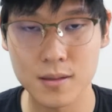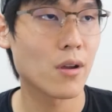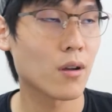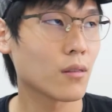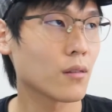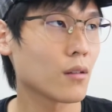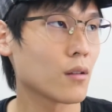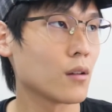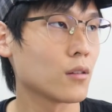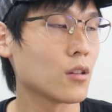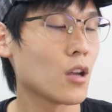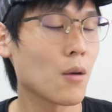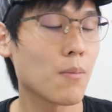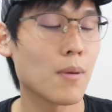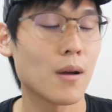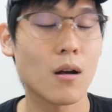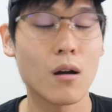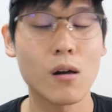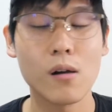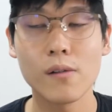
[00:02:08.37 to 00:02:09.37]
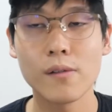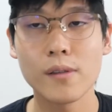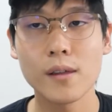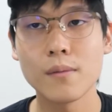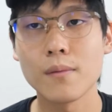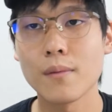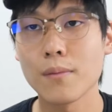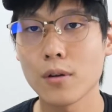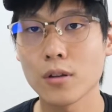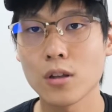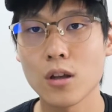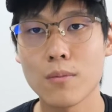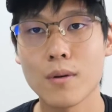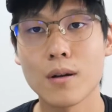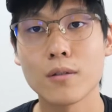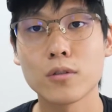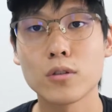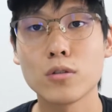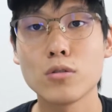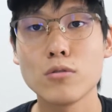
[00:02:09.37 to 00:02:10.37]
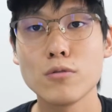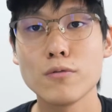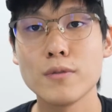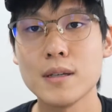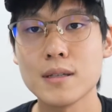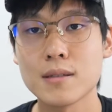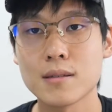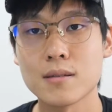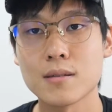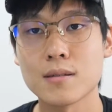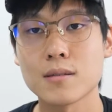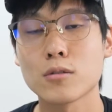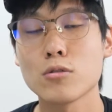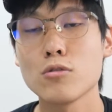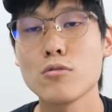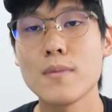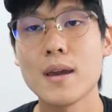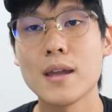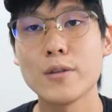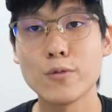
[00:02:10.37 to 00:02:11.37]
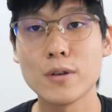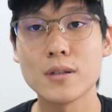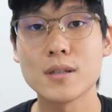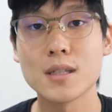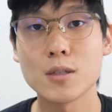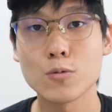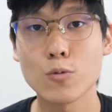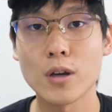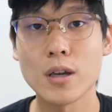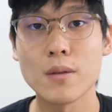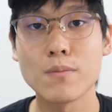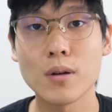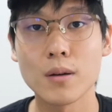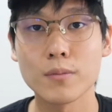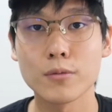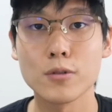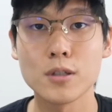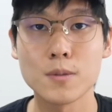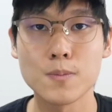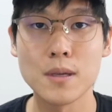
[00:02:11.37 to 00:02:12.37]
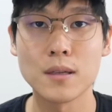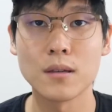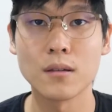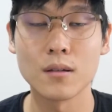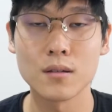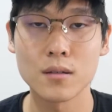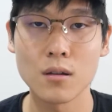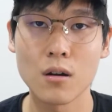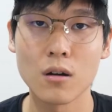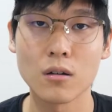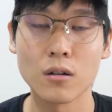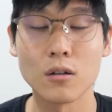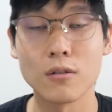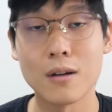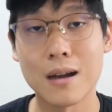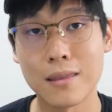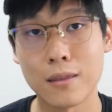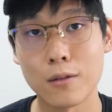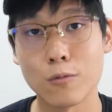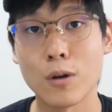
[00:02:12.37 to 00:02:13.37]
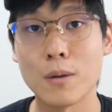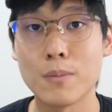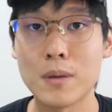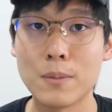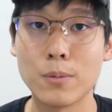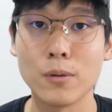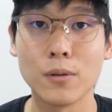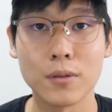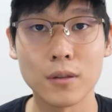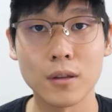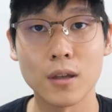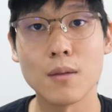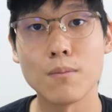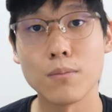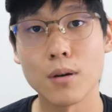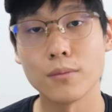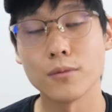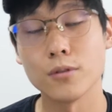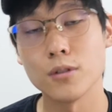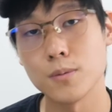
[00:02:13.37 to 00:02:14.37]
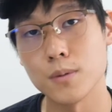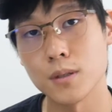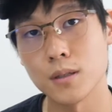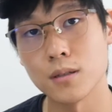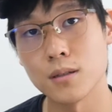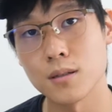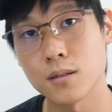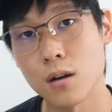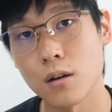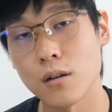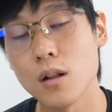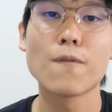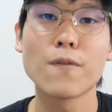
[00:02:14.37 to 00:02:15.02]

I'm not gonna talk about all of them. I'm gonna talk about two main reasons why impromptu speaking is hard, or rather why people think impromptu speaking is hard.